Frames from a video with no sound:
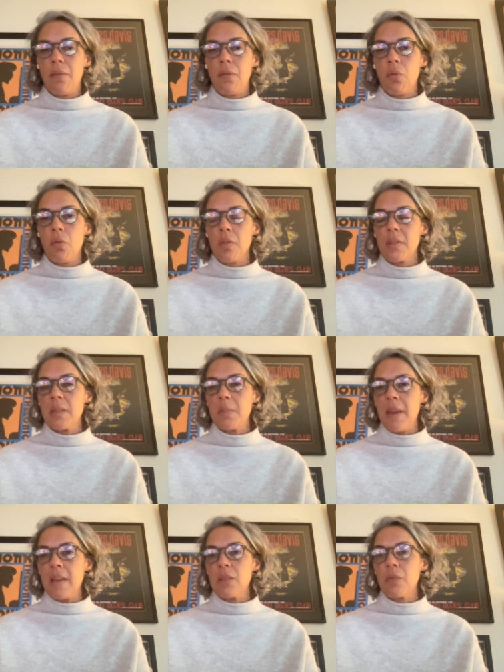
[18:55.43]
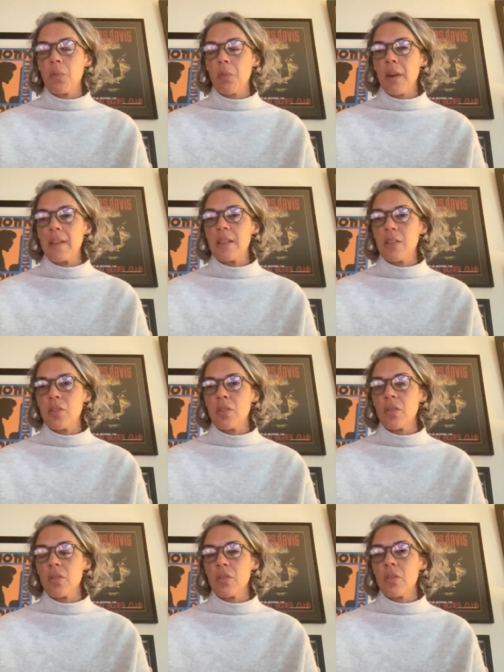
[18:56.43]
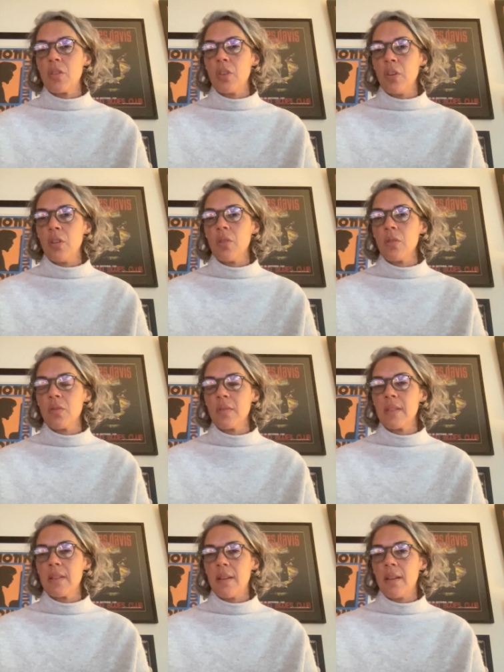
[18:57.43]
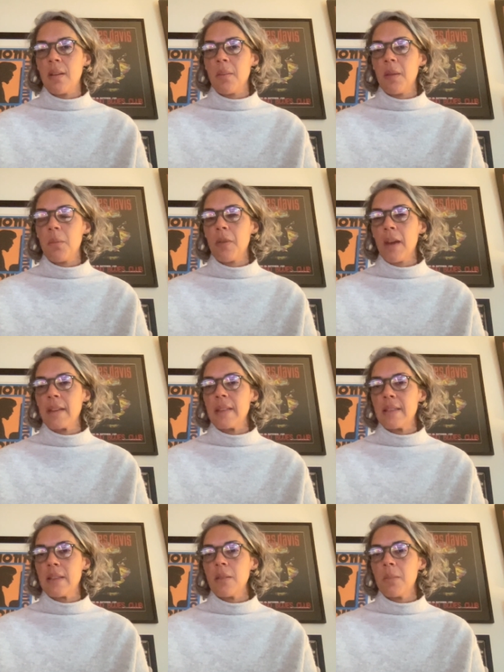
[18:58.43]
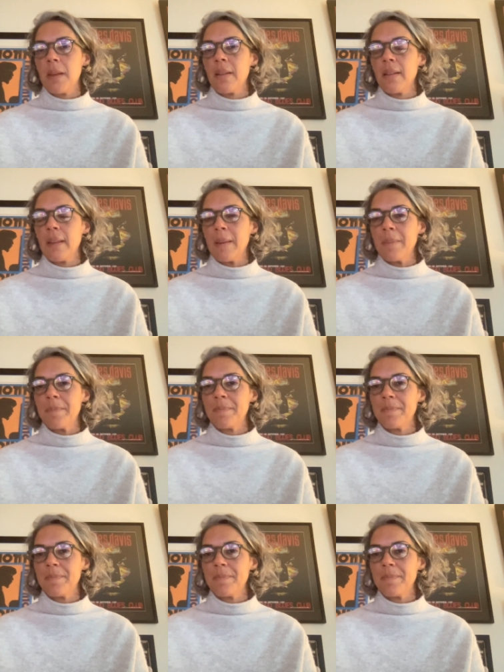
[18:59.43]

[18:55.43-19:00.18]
for space for practitioners to use and practice independently.